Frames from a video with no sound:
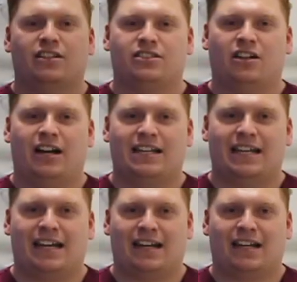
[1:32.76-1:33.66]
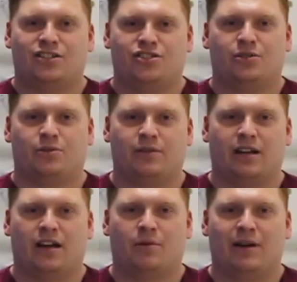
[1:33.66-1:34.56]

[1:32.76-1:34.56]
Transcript: I started here last June,